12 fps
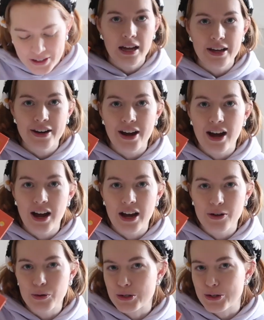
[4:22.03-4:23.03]
and
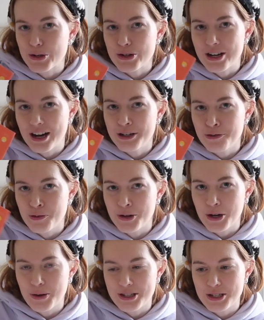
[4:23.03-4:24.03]
I also kind of want
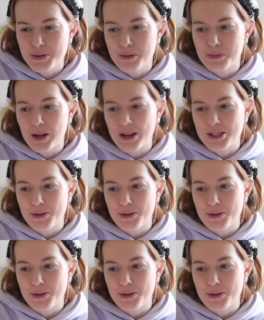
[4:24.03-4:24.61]
to go into this one blind,